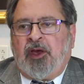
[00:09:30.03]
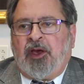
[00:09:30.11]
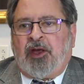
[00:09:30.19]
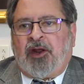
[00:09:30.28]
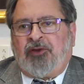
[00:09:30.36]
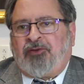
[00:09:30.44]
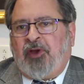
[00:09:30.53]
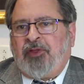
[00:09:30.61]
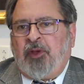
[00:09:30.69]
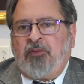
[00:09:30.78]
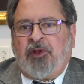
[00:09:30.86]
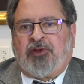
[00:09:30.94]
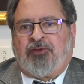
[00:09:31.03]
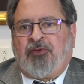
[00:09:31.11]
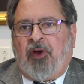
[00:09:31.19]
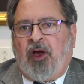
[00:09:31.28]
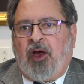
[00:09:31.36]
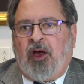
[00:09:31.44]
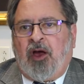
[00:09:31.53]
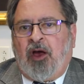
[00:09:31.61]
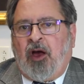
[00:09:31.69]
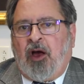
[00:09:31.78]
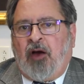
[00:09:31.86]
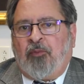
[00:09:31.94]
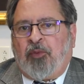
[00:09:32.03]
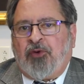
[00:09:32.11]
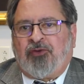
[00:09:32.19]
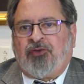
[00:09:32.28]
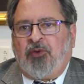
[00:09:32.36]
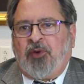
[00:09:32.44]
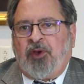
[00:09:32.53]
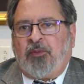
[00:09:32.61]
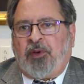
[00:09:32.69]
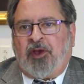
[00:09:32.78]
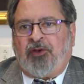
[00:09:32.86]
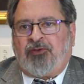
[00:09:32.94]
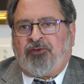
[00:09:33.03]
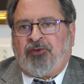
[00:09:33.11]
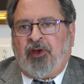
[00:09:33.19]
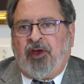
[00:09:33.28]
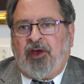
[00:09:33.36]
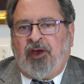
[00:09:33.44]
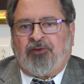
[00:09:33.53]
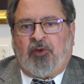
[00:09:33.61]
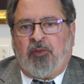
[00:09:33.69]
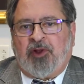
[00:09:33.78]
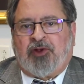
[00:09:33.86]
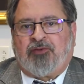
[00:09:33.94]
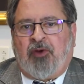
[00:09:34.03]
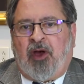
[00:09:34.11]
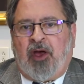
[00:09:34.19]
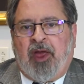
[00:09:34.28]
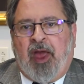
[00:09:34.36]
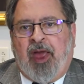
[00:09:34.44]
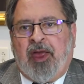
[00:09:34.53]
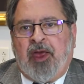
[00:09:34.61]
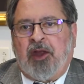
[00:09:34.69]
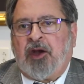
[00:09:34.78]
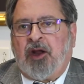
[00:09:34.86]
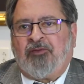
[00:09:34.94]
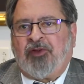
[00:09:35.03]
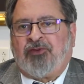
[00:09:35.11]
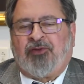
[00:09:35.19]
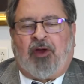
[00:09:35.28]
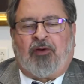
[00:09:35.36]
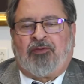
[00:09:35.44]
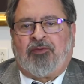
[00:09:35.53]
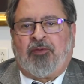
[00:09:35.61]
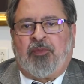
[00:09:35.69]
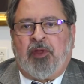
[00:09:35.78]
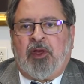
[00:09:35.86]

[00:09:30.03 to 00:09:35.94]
And I said, the mitzvah of pursuing peace is a mitzvah in and of itself.